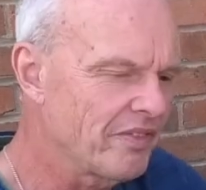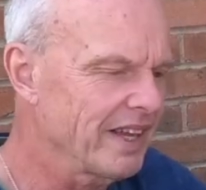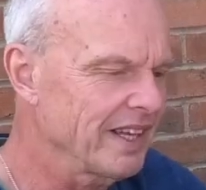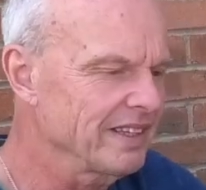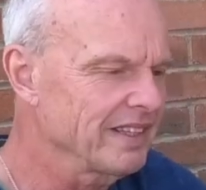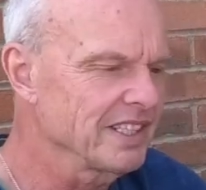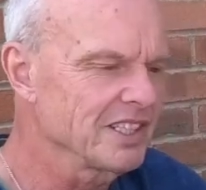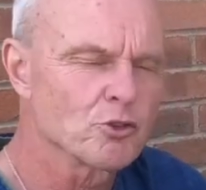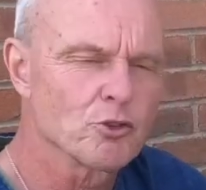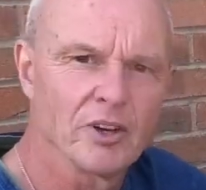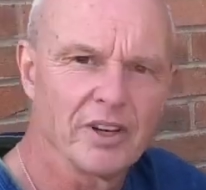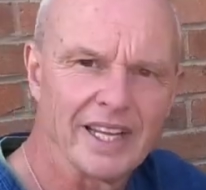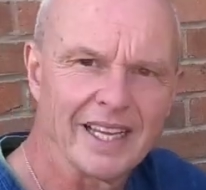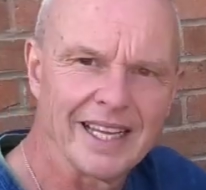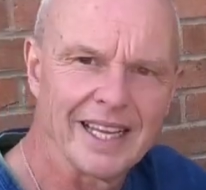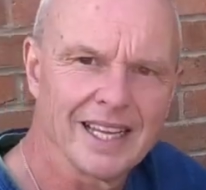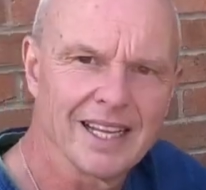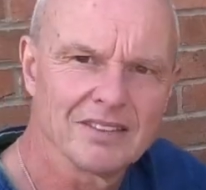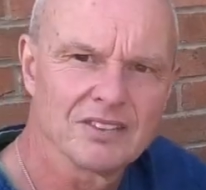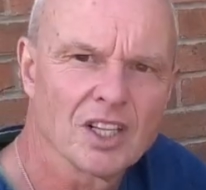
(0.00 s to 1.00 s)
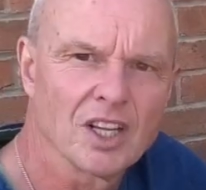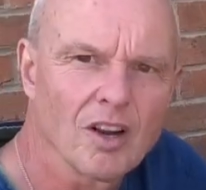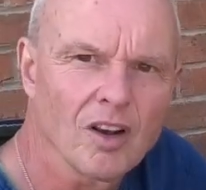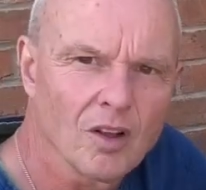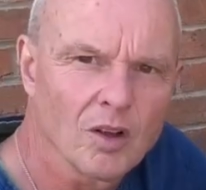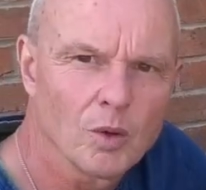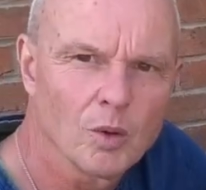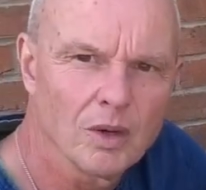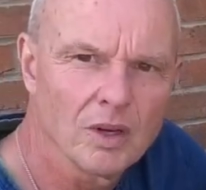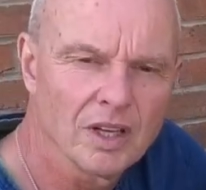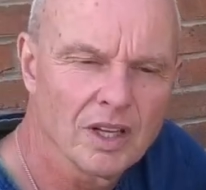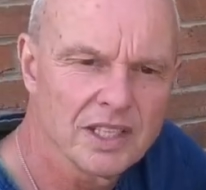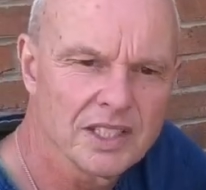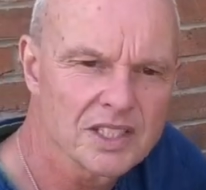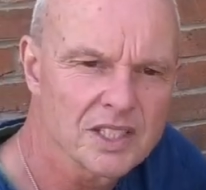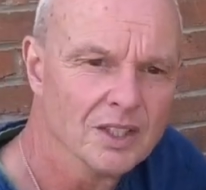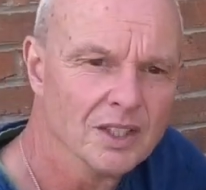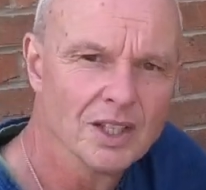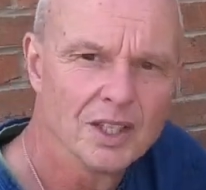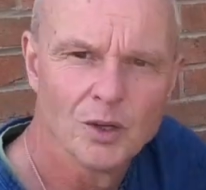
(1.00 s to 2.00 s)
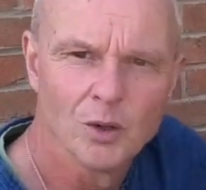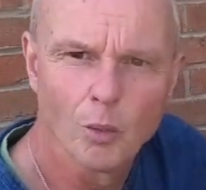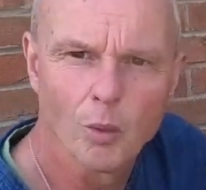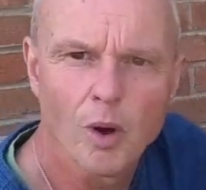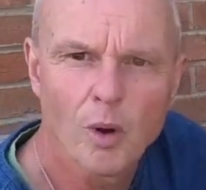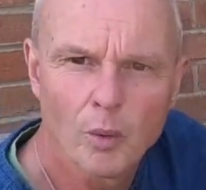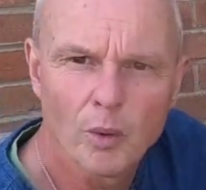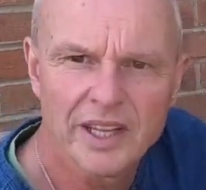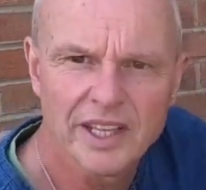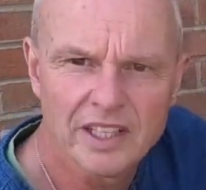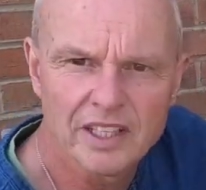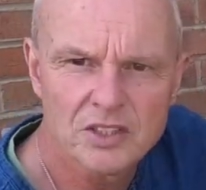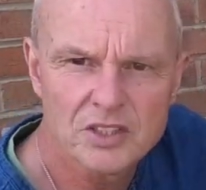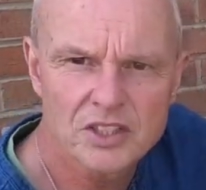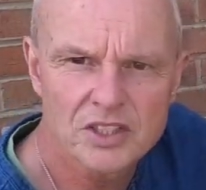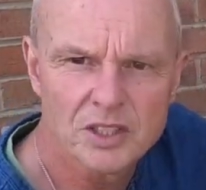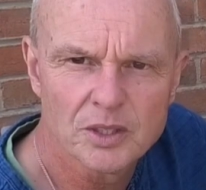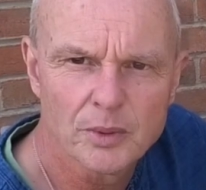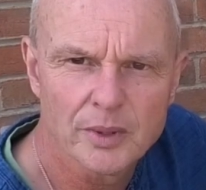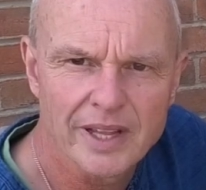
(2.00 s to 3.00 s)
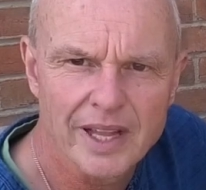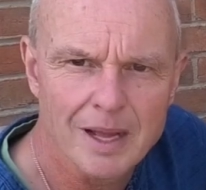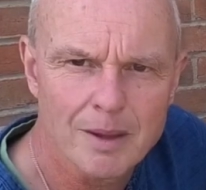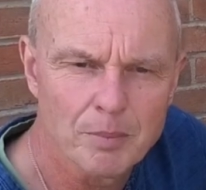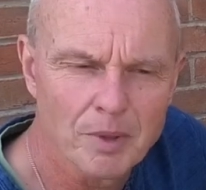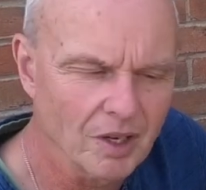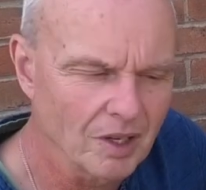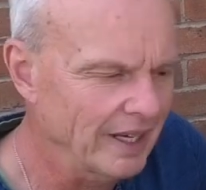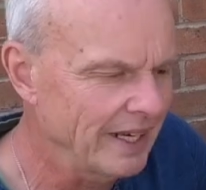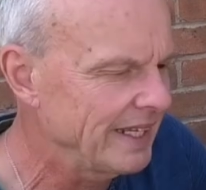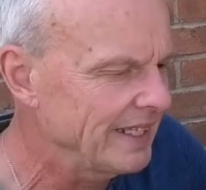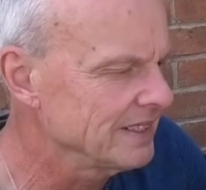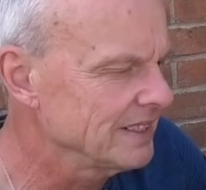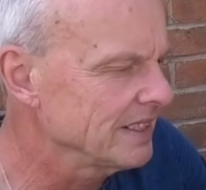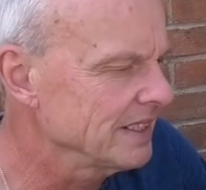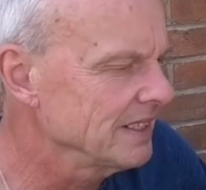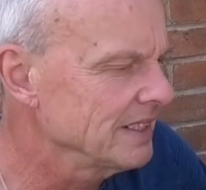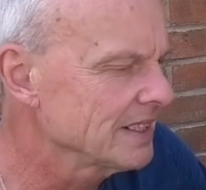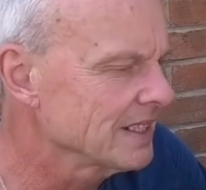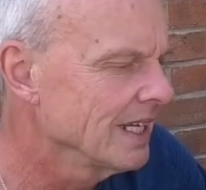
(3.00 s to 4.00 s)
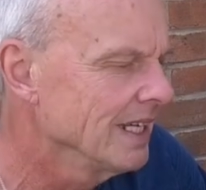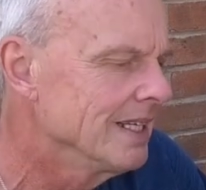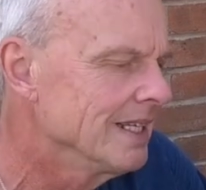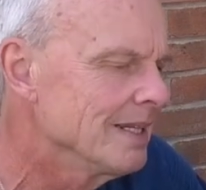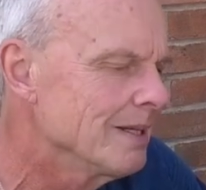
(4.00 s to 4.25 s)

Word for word: had this running counterclockwise, what we used to with our model engines,